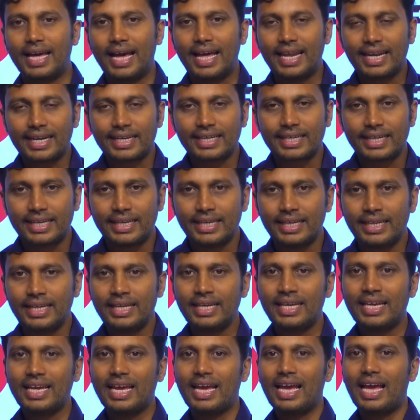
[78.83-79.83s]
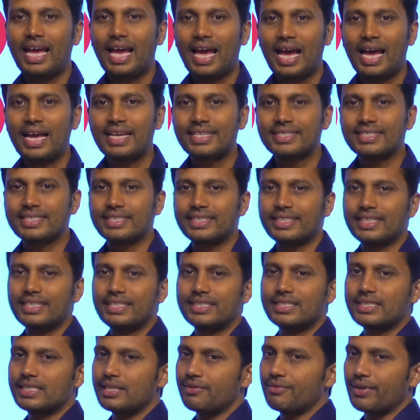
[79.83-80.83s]
directly as it
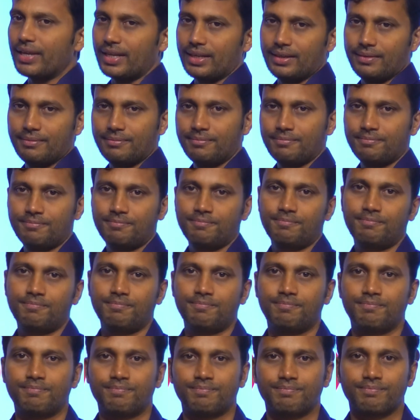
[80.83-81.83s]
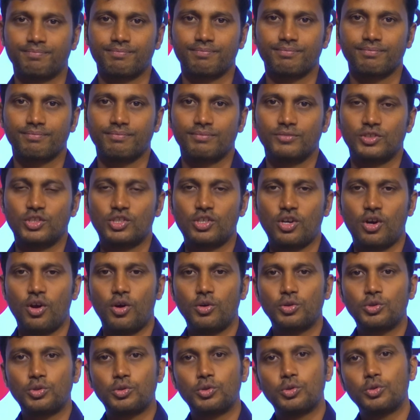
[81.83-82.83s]
is given so
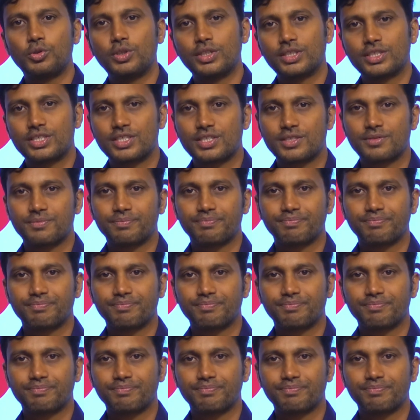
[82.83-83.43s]
how to do this